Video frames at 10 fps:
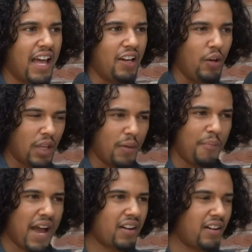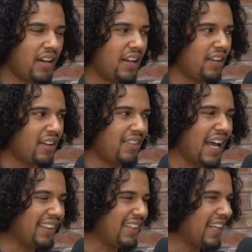and looking back on it,
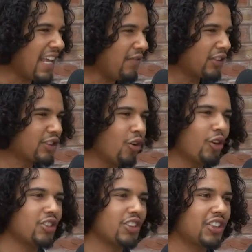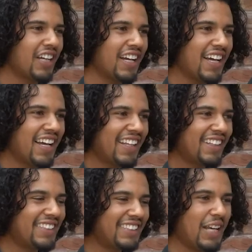that didn't even touch
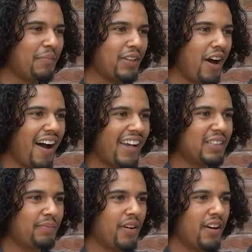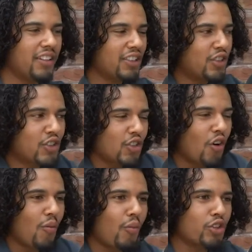the tip of the iceberg. There's
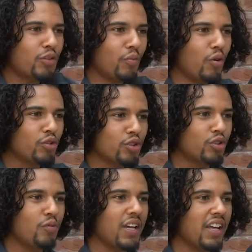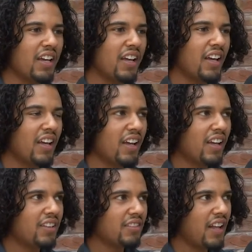so much more to it.
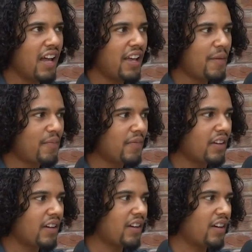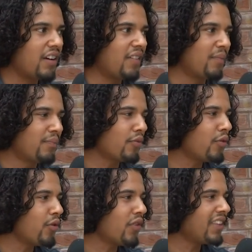It's like
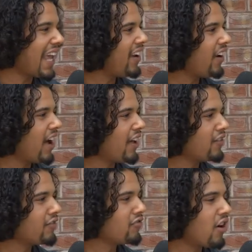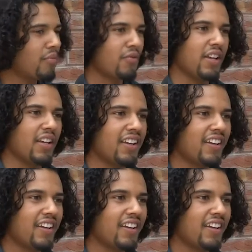broad daylight robbery,